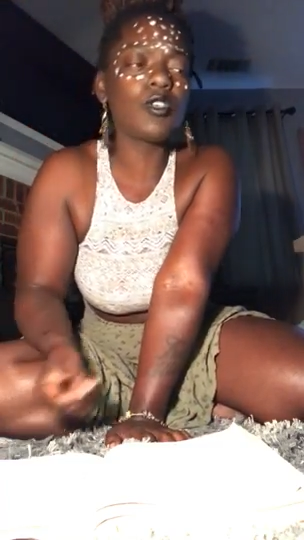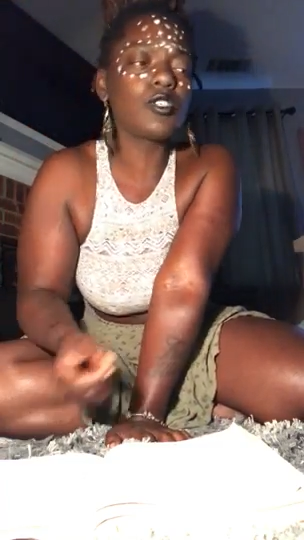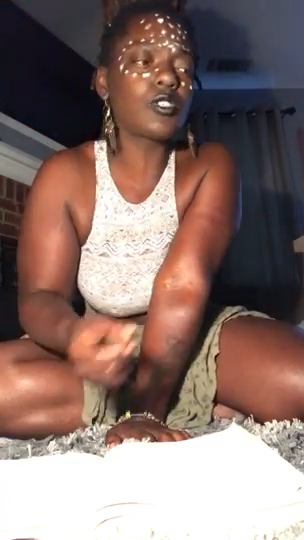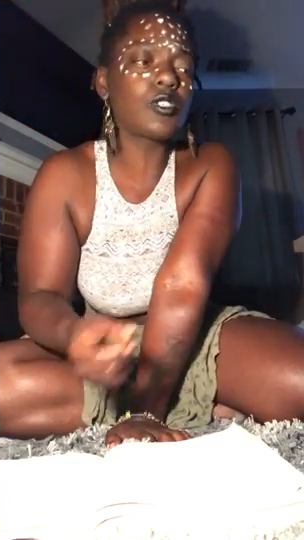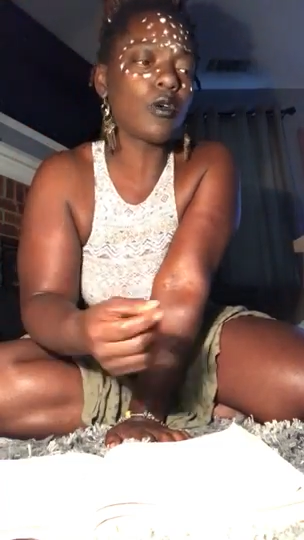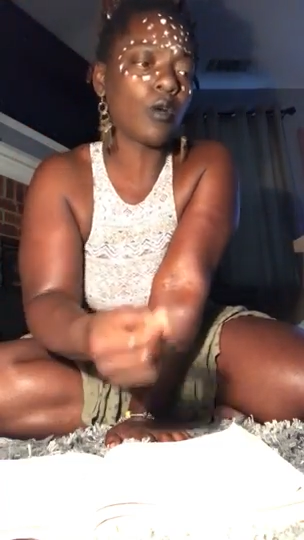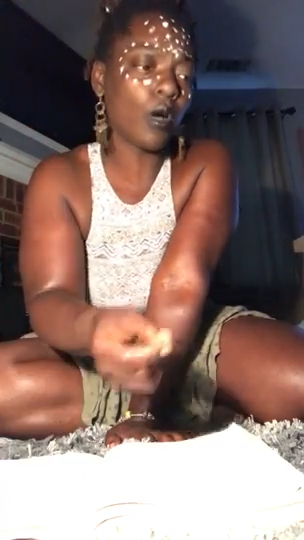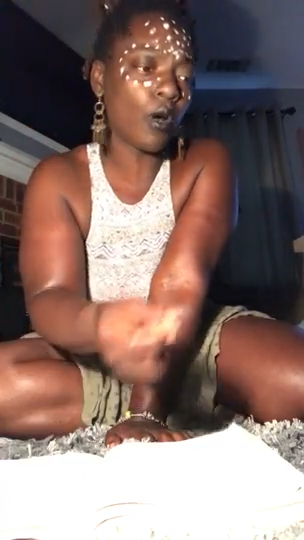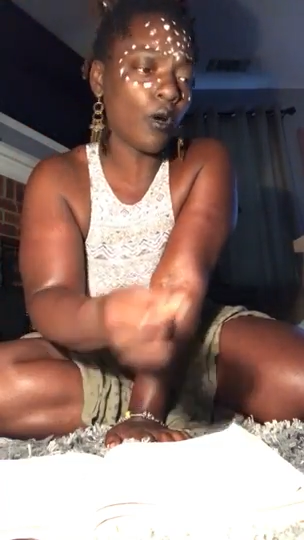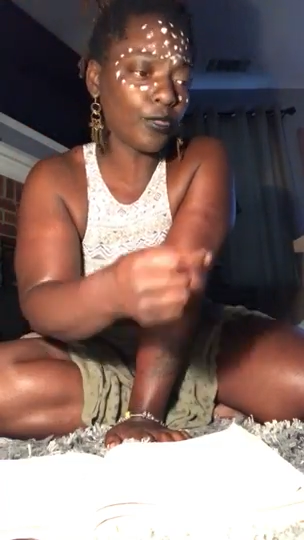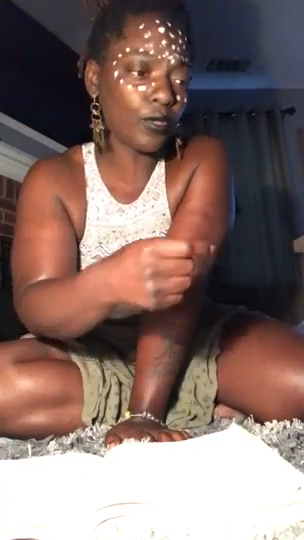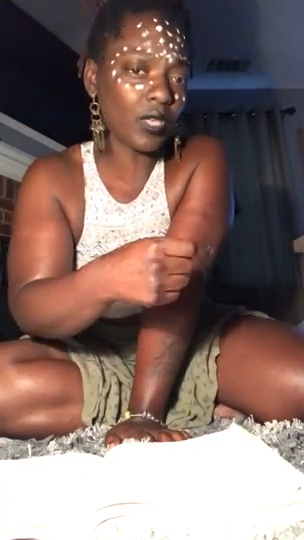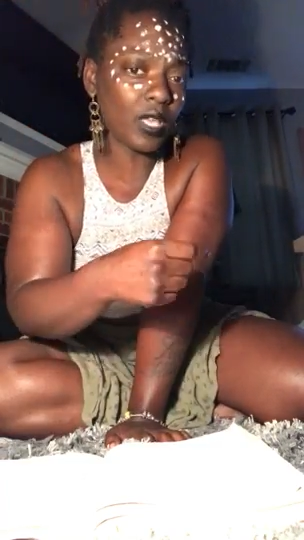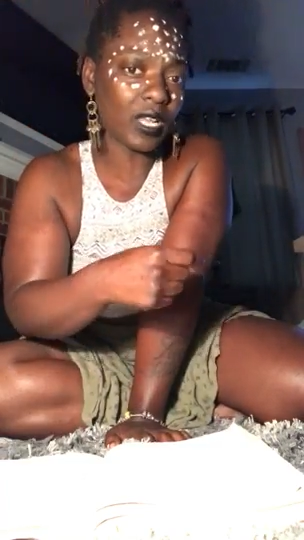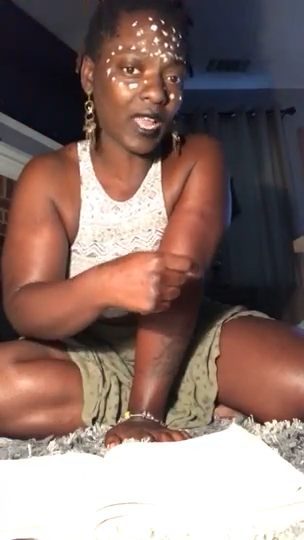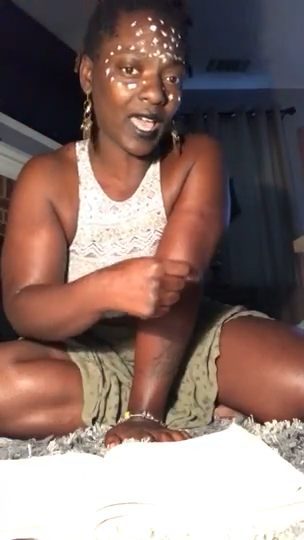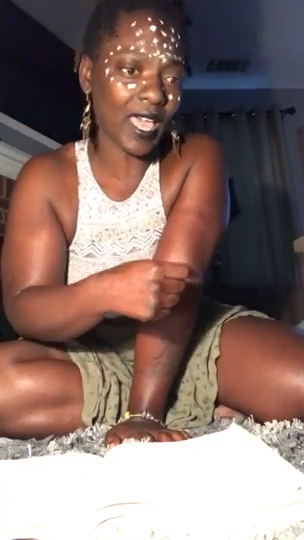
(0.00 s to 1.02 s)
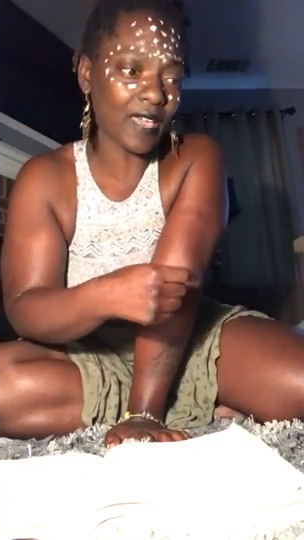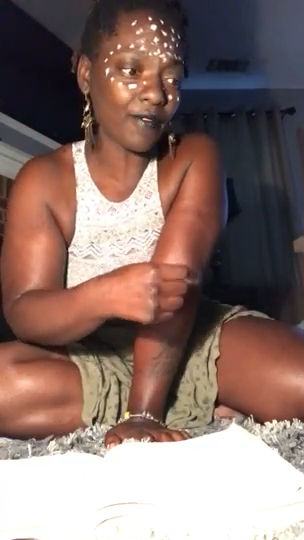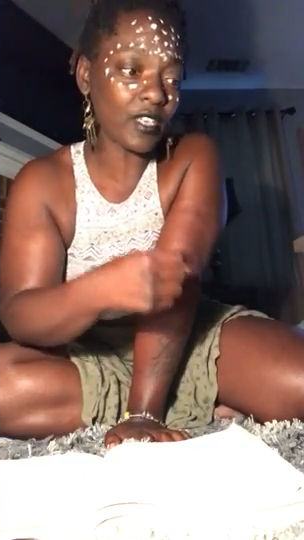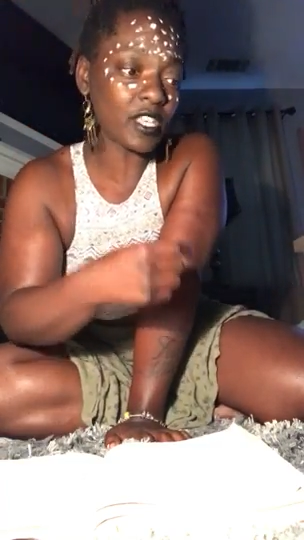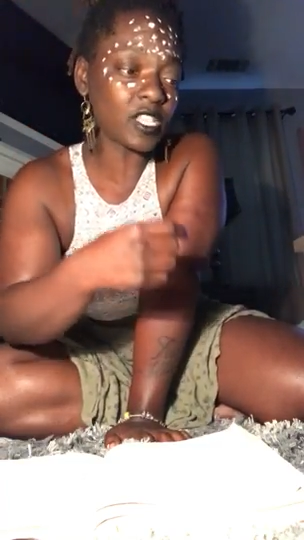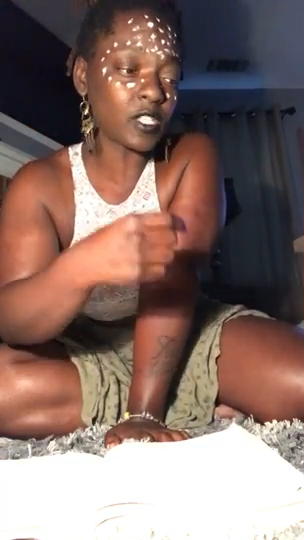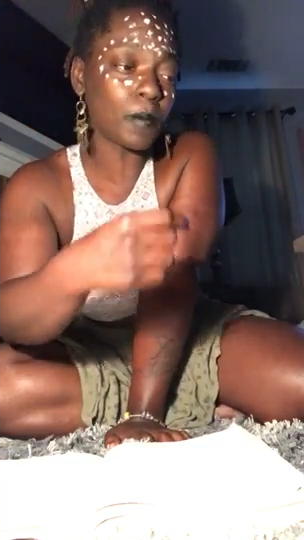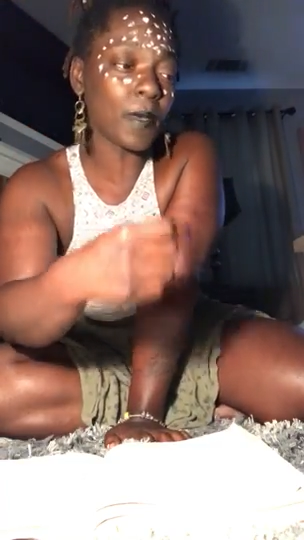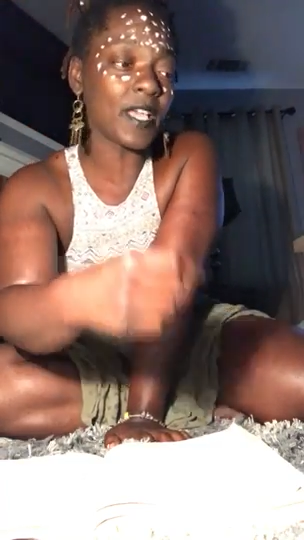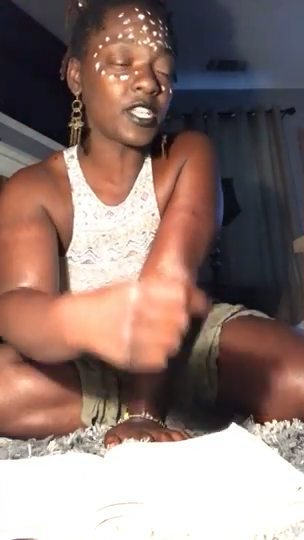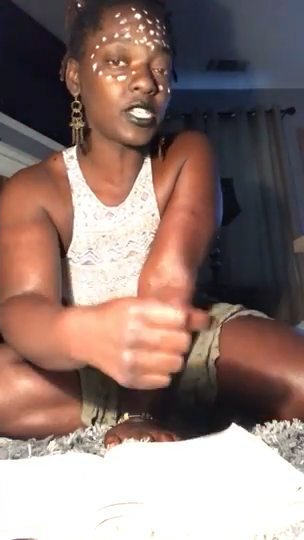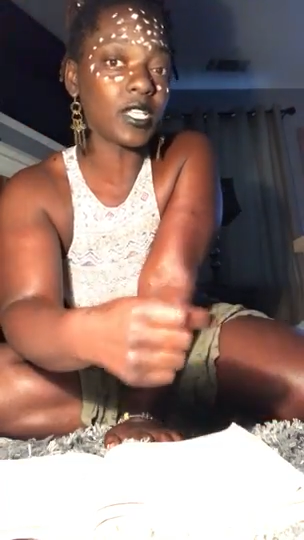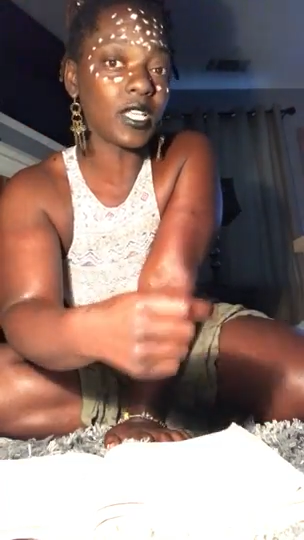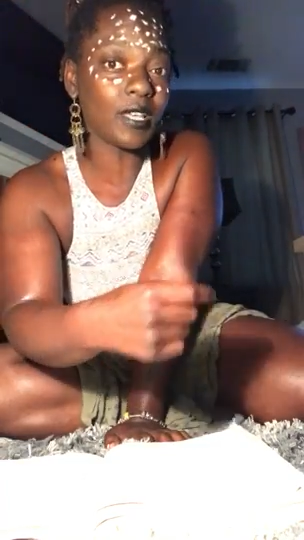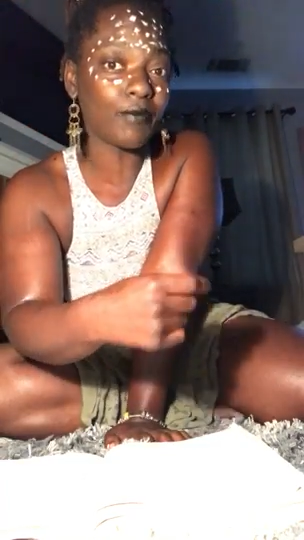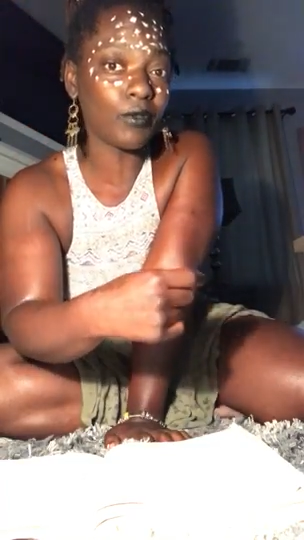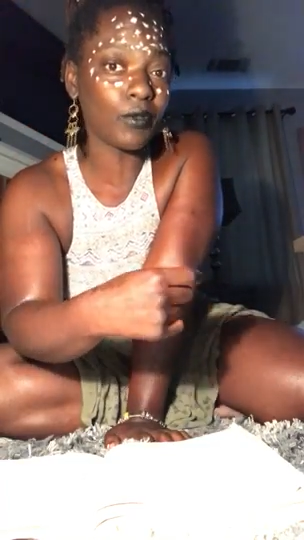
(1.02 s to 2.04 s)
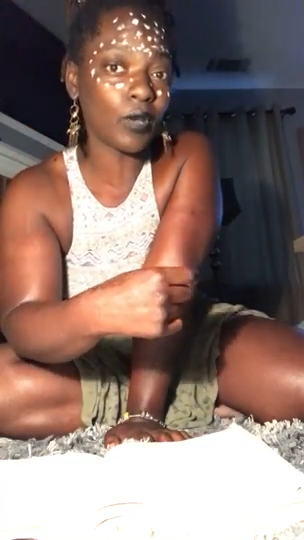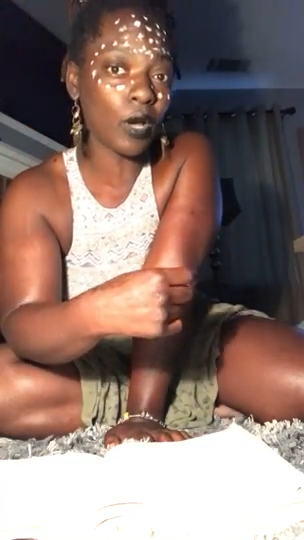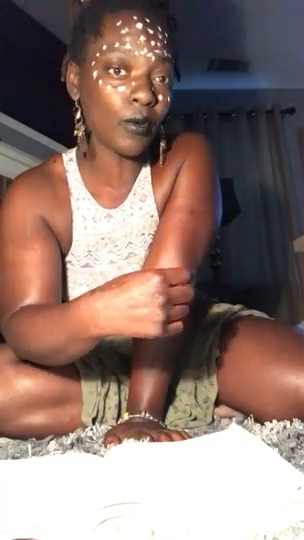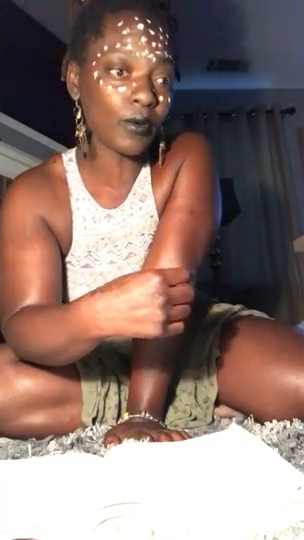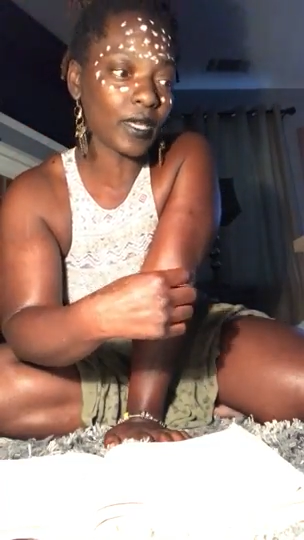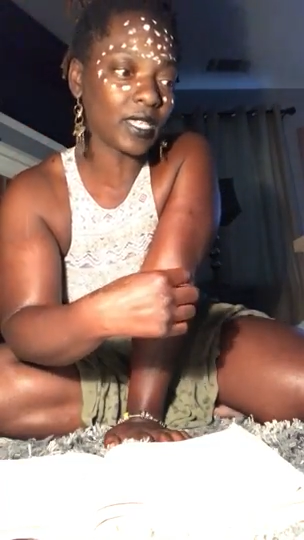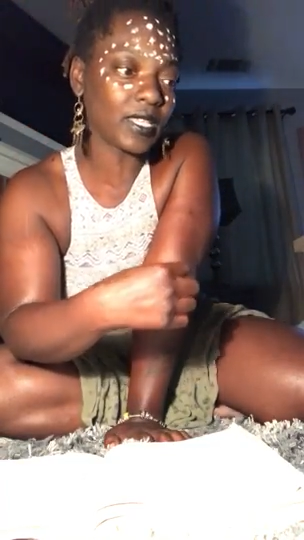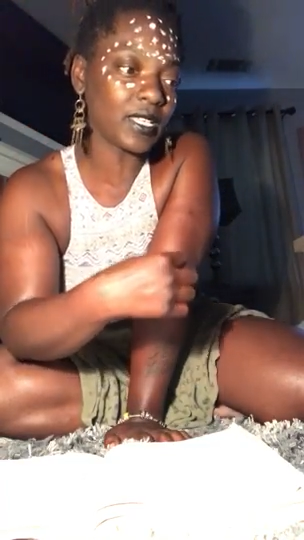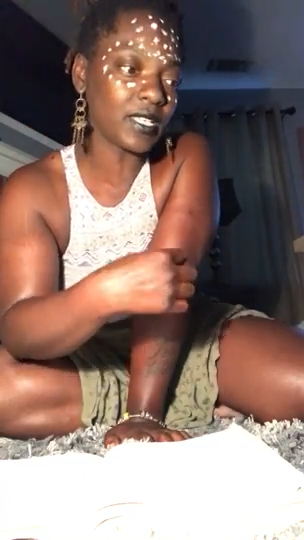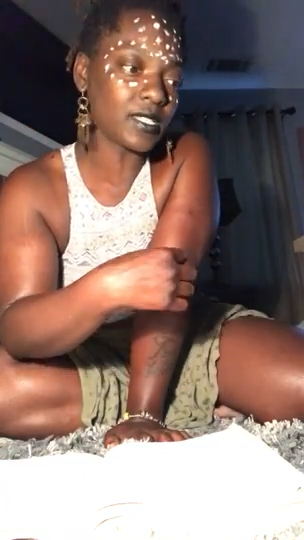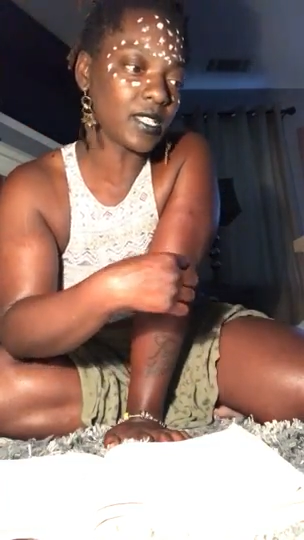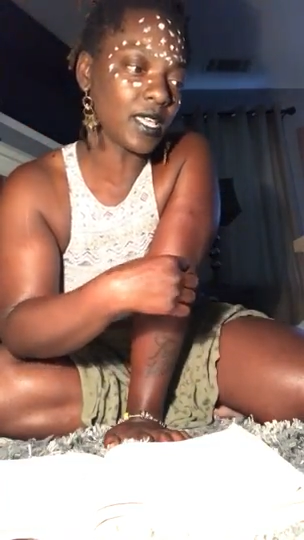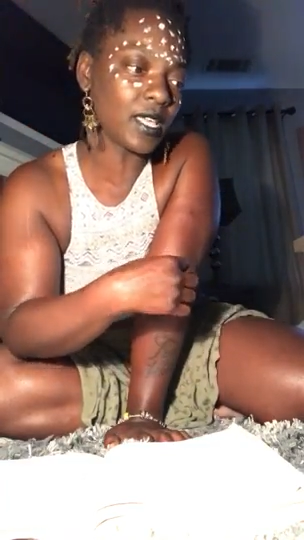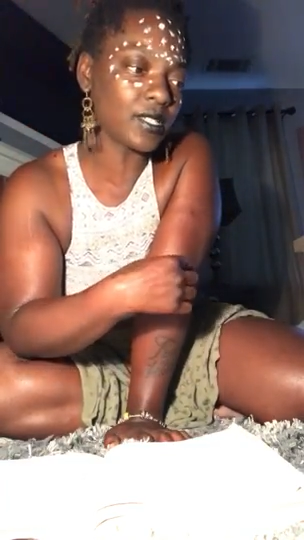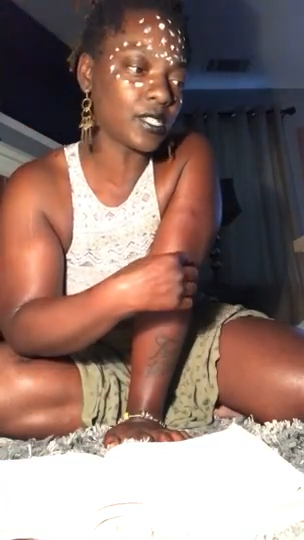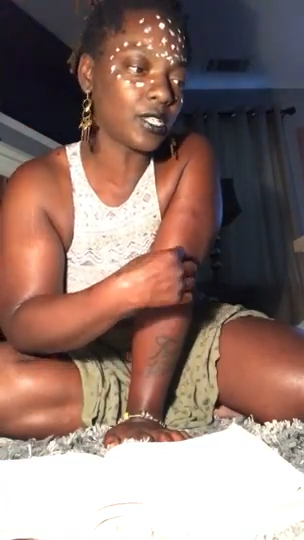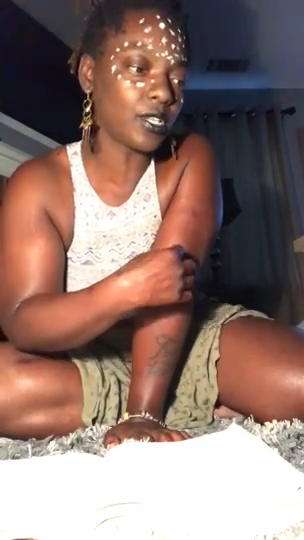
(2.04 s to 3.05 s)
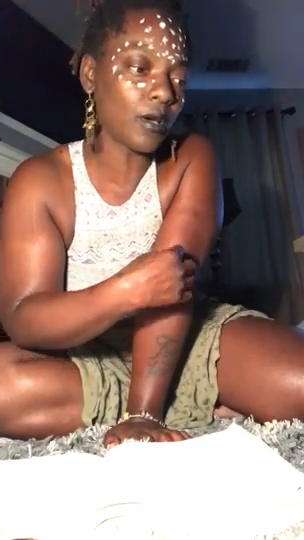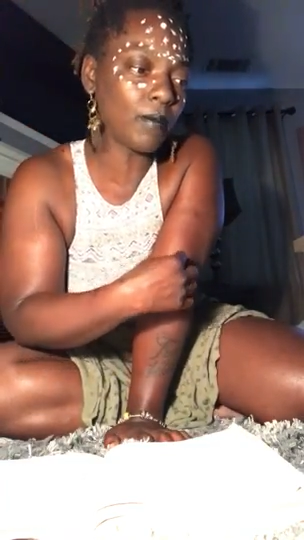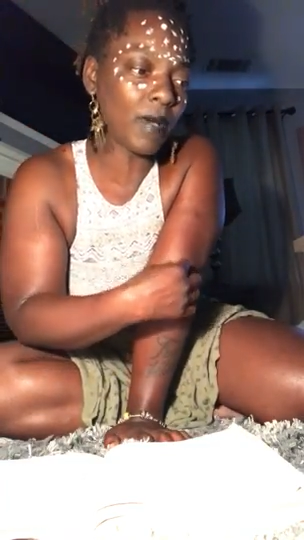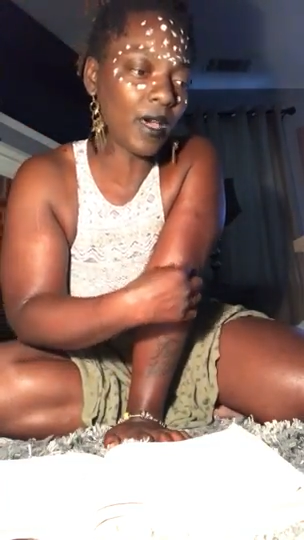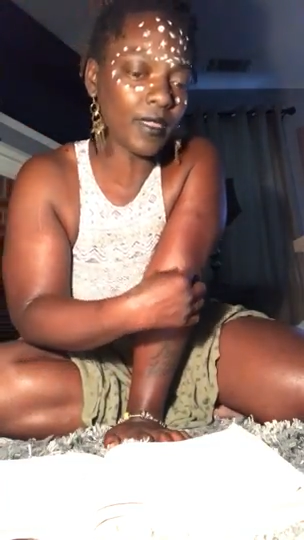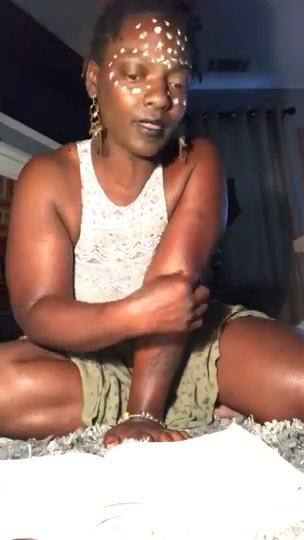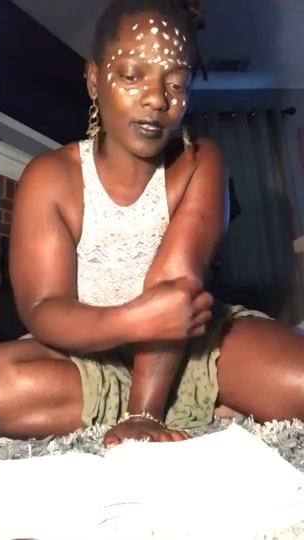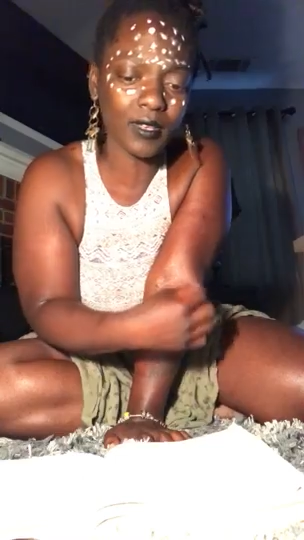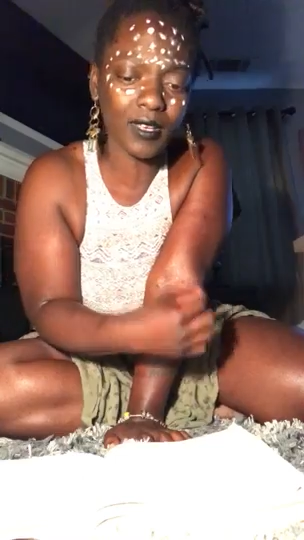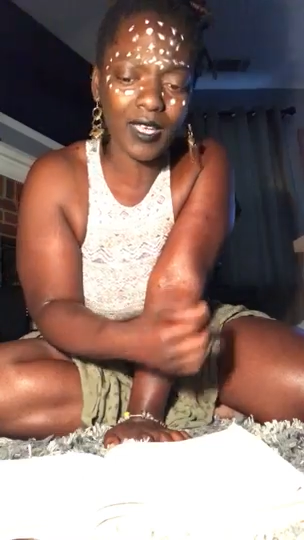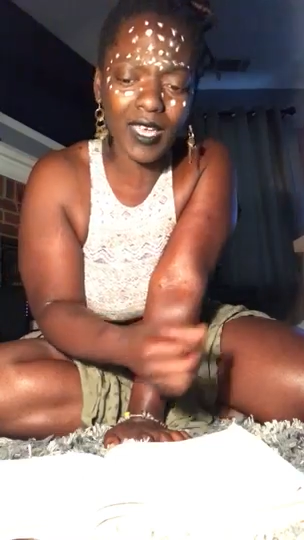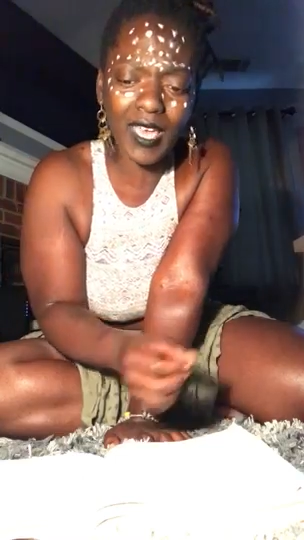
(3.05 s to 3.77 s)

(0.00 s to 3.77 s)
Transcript: So go through your life, especially if you don't get these things in your mother,